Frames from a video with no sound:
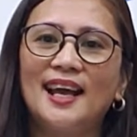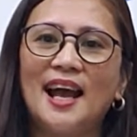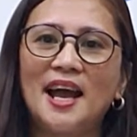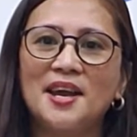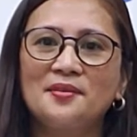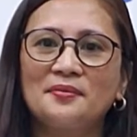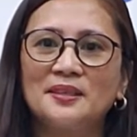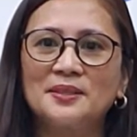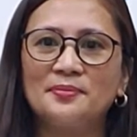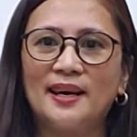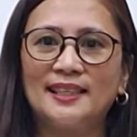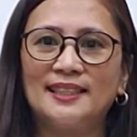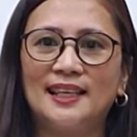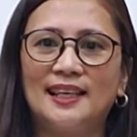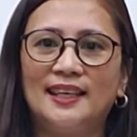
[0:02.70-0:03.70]
I am Miss
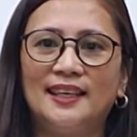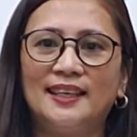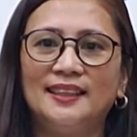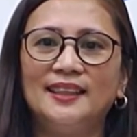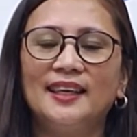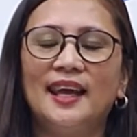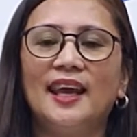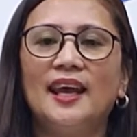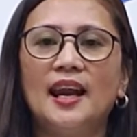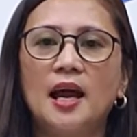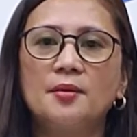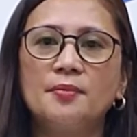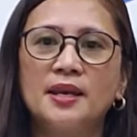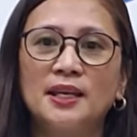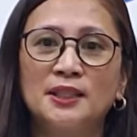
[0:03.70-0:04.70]
Madelyn, and
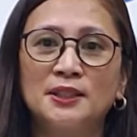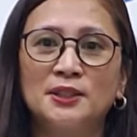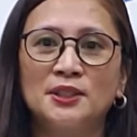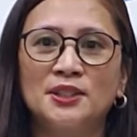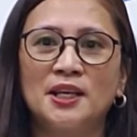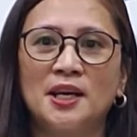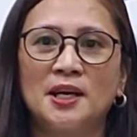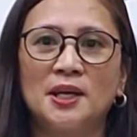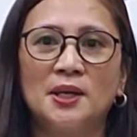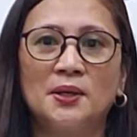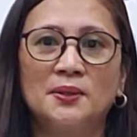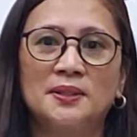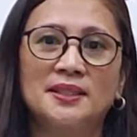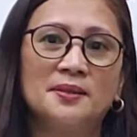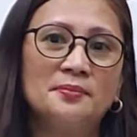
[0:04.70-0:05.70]
I'm here to share
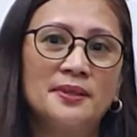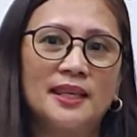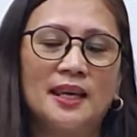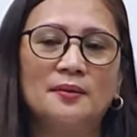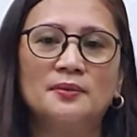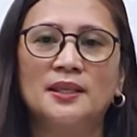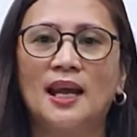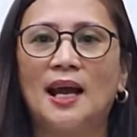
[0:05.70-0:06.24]
you some tips